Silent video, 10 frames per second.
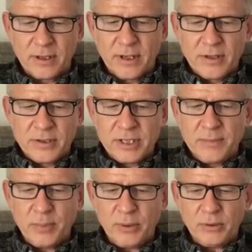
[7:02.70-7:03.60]

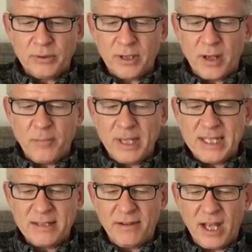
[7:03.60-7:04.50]
She'd pulled a
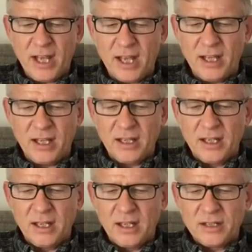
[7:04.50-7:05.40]
piece of hair
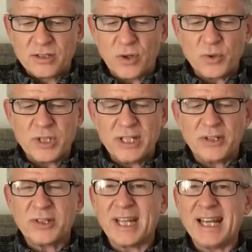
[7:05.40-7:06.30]
so she
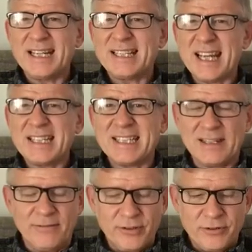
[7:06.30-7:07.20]
could get it tested
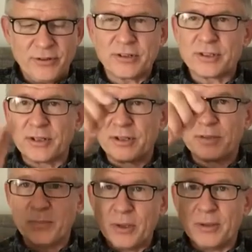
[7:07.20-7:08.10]
for drugs. She
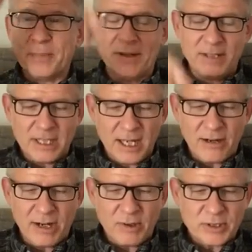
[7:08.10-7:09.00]
pulled a bit of his hair
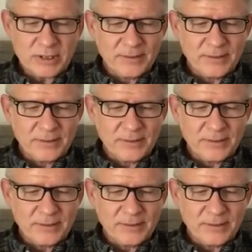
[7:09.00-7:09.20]
out.